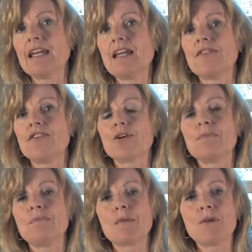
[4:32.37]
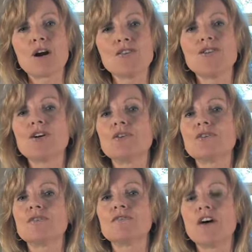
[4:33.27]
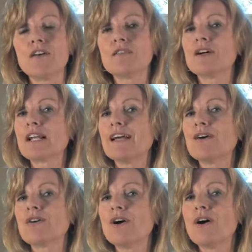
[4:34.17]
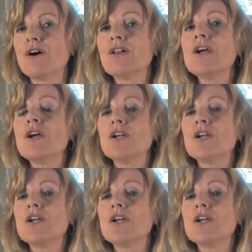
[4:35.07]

If the parties you go to involve a lot of alcohol,